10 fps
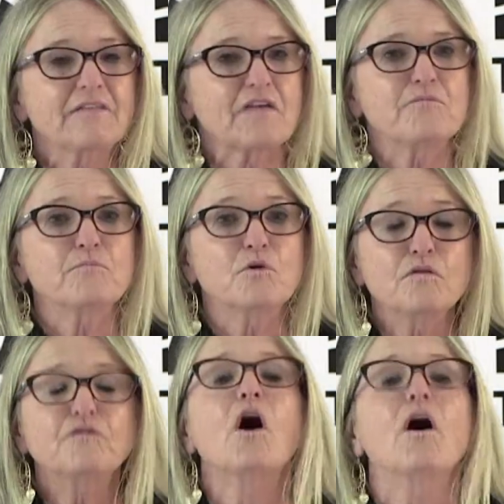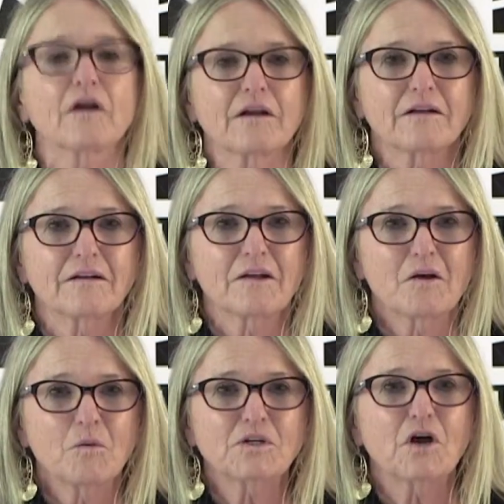They've moved on.
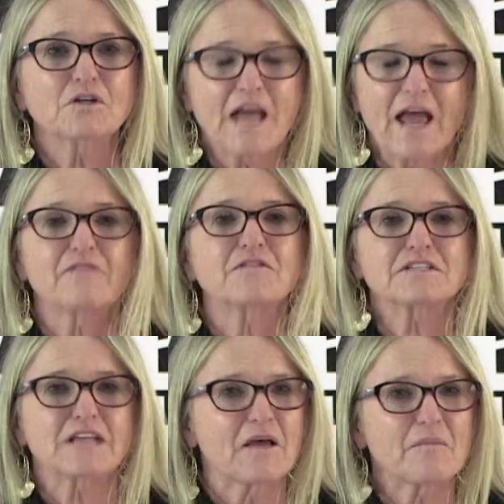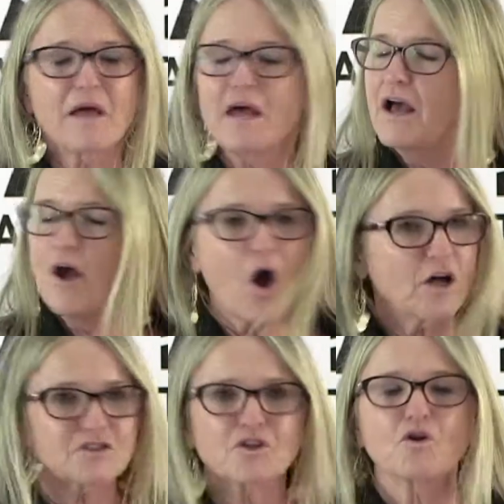We don't have the same
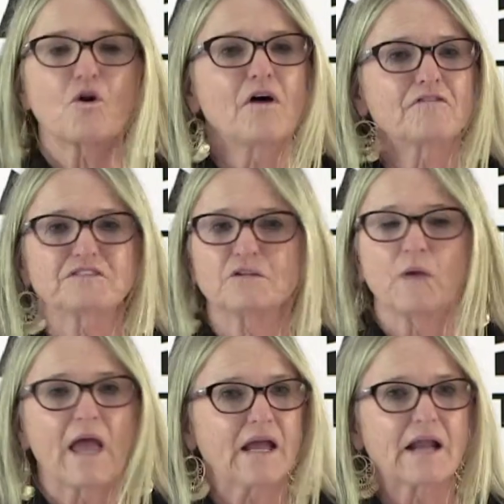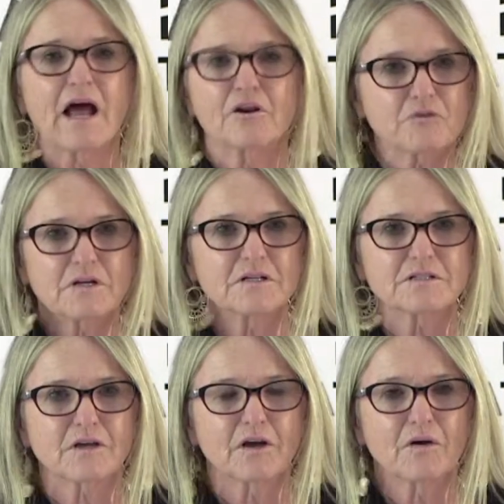arts and crafts that we had 100 years
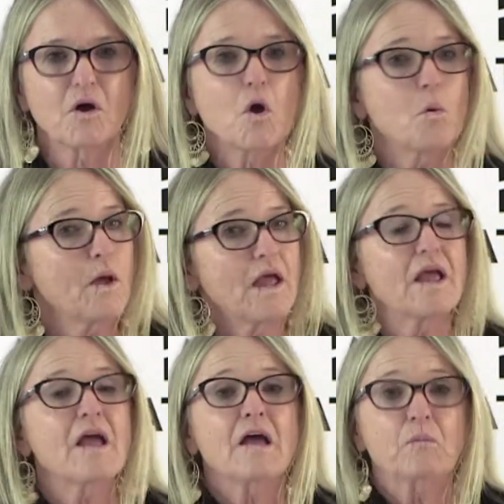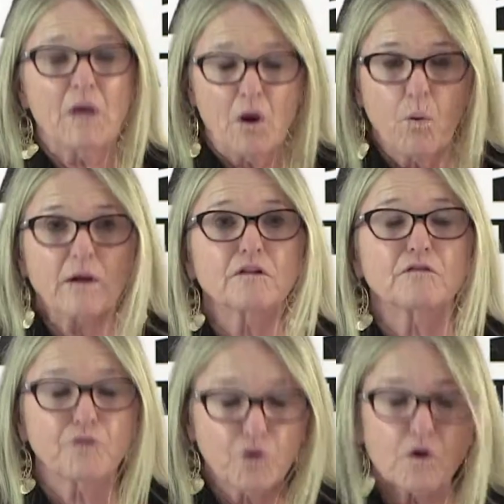ago, where we are one of the
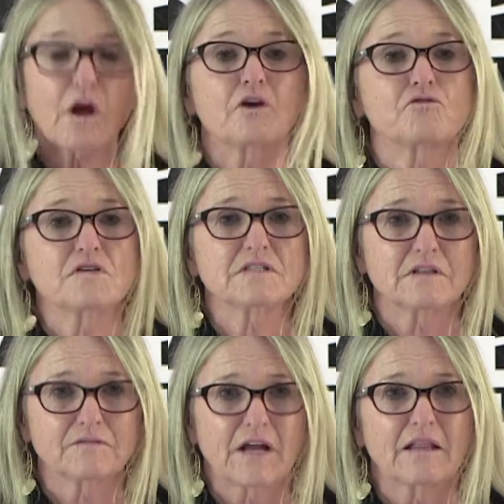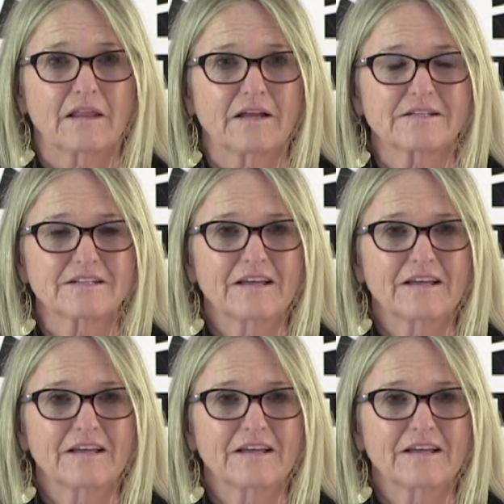few countries that have done that.